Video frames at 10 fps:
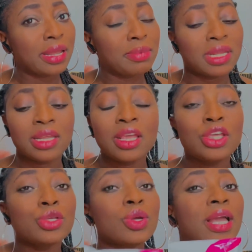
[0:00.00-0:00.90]
I mean,
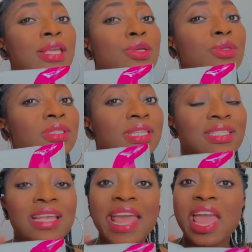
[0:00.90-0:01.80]
you can use this
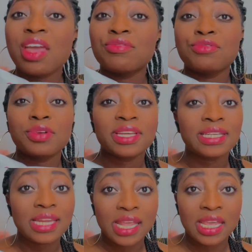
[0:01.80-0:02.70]
every
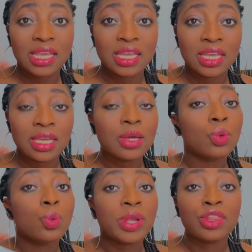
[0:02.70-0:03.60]
day,
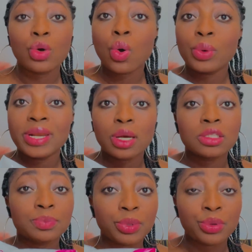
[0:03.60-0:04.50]
with or
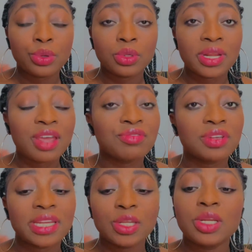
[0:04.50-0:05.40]
without period. Every
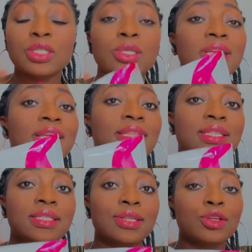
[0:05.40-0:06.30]
day you need to get
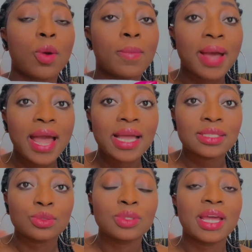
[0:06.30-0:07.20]
this in your bag
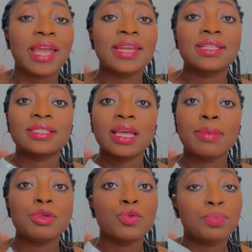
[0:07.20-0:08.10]
so that
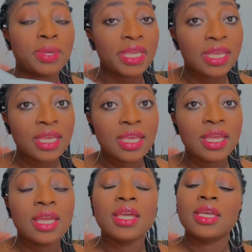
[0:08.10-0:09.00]
anytime you pee,
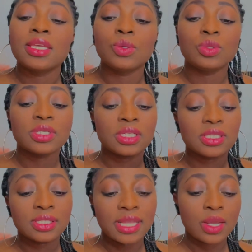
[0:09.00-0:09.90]
you
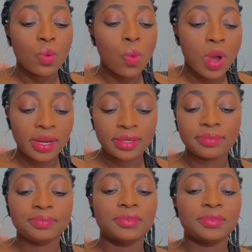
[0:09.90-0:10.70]
just take one.